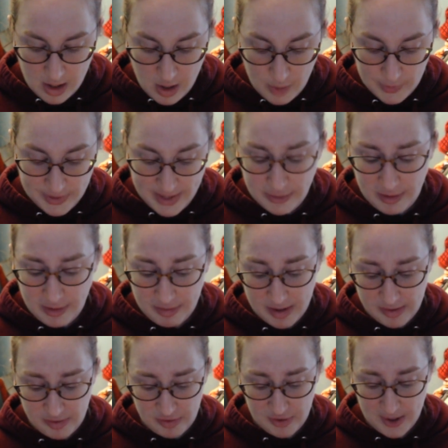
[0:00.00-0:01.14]
Without this
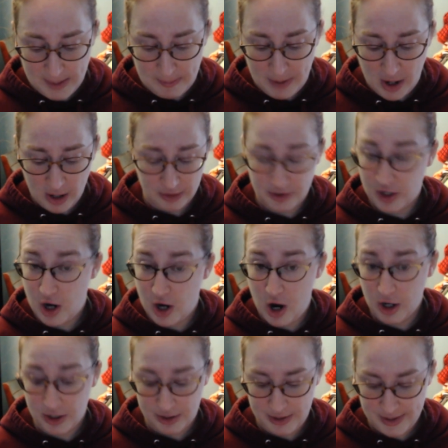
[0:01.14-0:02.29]
necessary part, the car
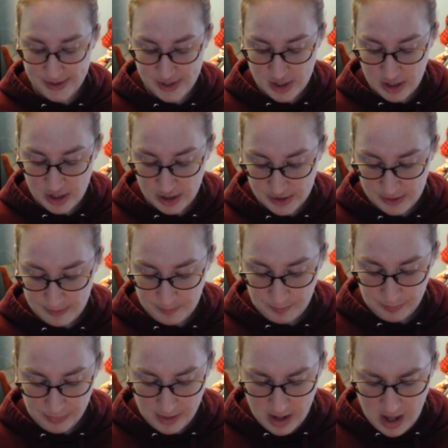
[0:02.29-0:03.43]
could not start.
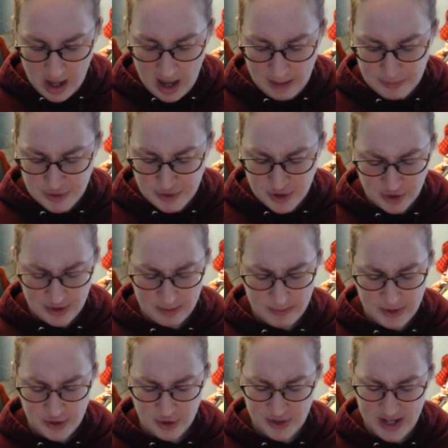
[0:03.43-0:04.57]
I'm sure that
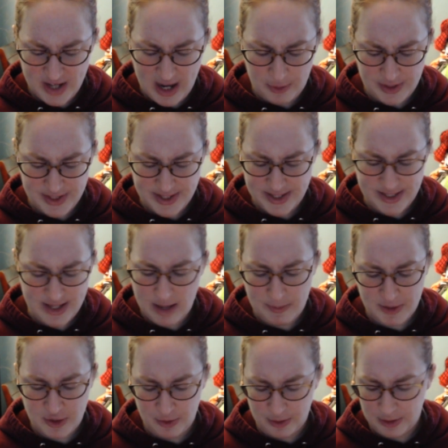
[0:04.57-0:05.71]
Mr. Dowd is the
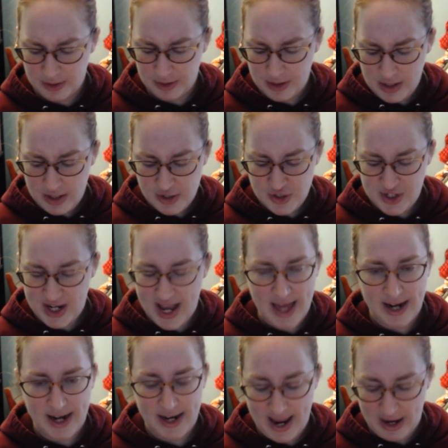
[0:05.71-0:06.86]
saboteur, she
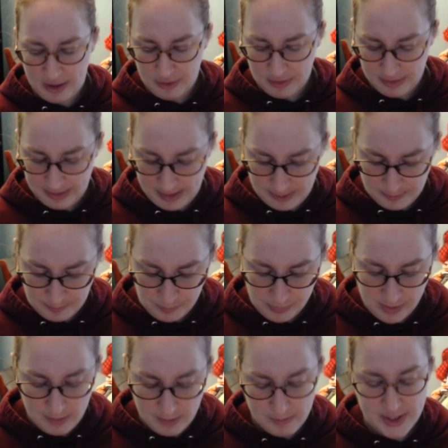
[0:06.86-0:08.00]
added angrily.
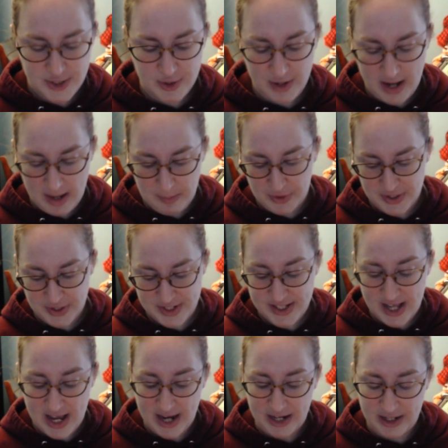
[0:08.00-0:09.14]
Mr. Aborn
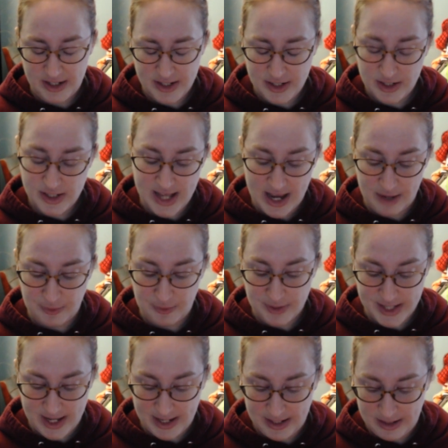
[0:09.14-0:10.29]
sighed
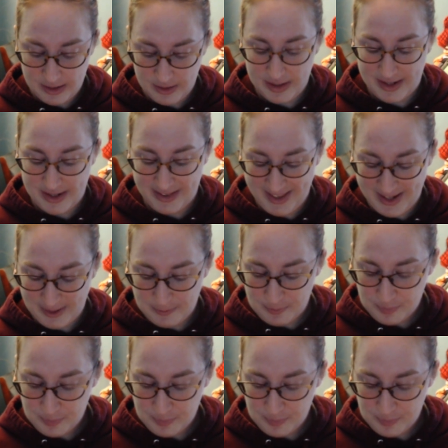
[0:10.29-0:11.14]
resignedly.